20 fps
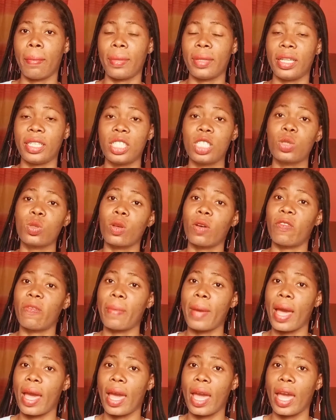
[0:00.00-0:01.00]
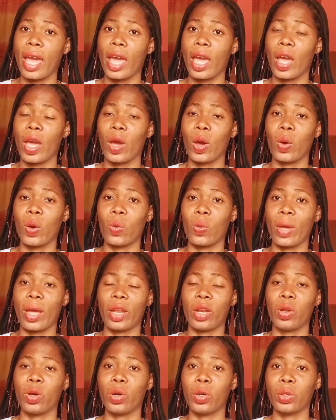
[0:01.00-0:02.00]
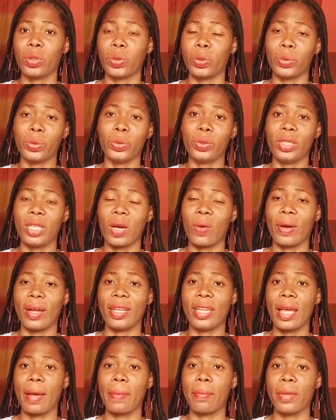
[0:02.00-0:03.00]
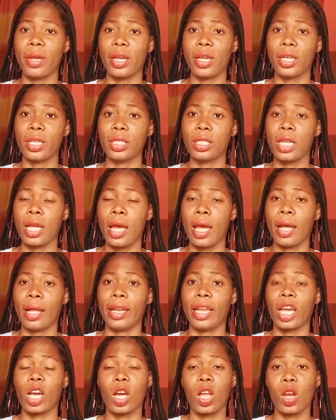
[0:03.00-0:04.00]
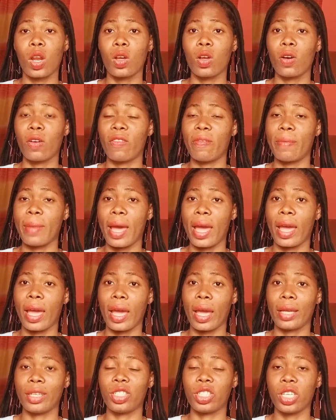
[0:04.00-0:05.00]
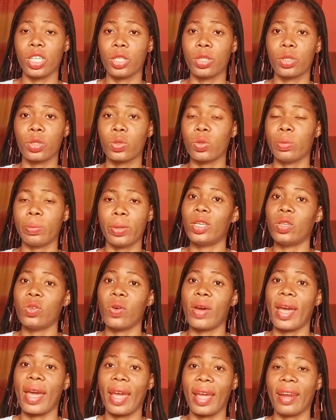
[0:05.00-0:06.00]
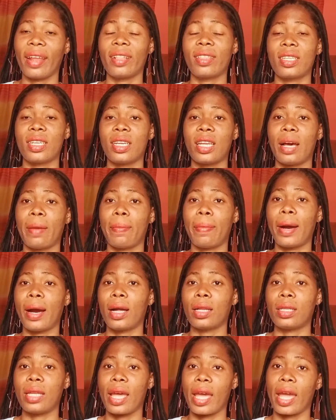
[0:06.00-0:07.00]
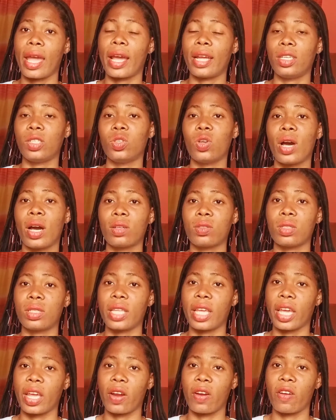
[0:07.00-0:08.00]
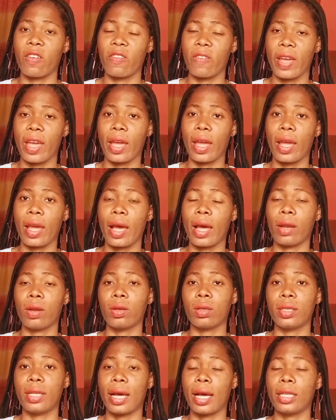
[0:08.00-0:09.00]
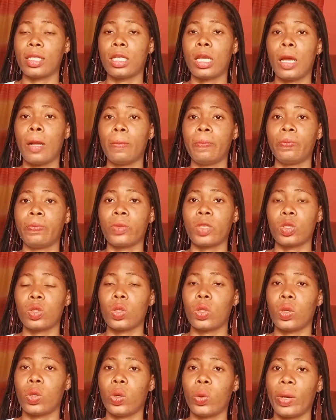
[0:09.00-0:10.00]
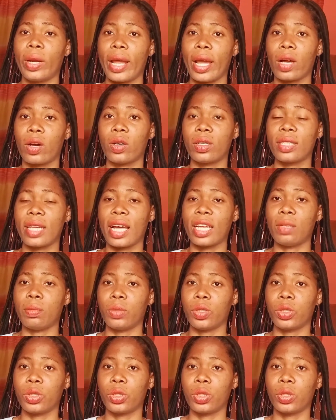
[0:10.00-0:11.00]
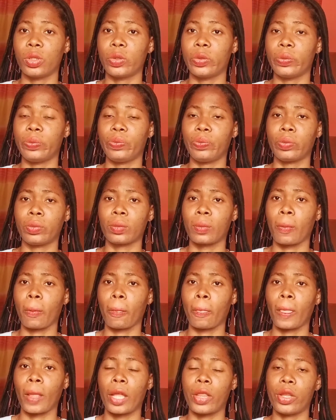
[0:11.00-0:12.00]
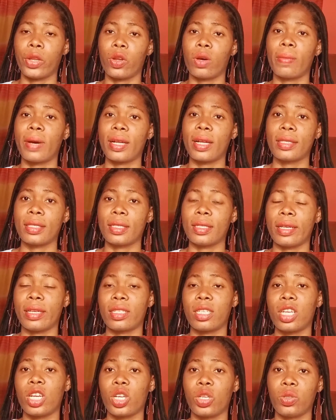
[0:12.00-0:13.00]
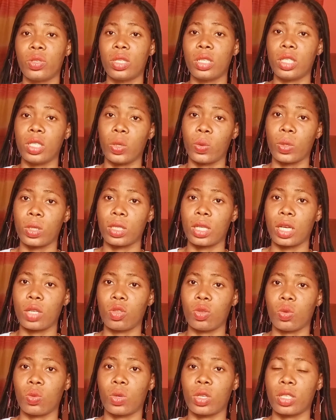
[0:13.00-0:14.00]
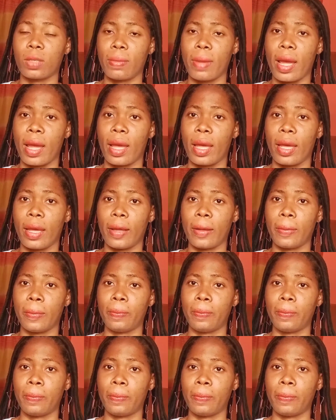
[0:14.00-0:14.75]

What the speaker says: The tips of my hair were not good, they were damaged. The color of my hair changed too. I didn't know anything about hair, I didn't know how to take care of hair and all that. So when I got admission, the normal thing, I started using the water to wash my hair.